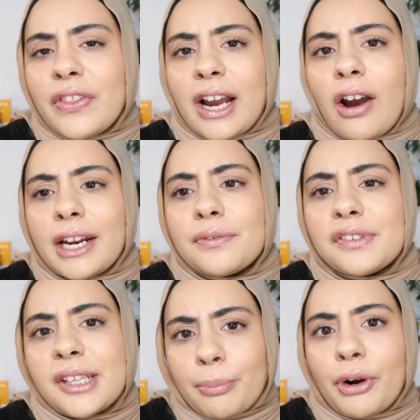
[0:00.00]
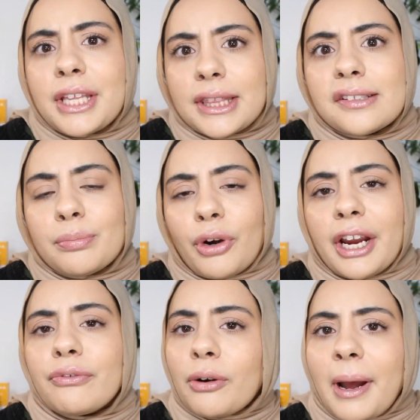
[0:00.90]
that kind of separate this
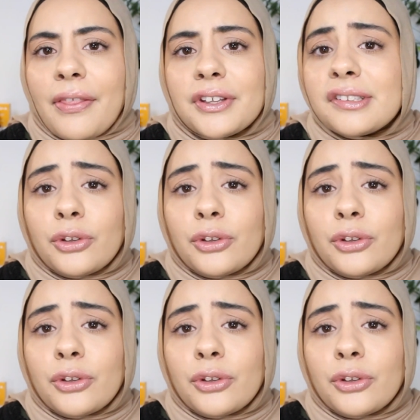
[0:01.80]
brand from others.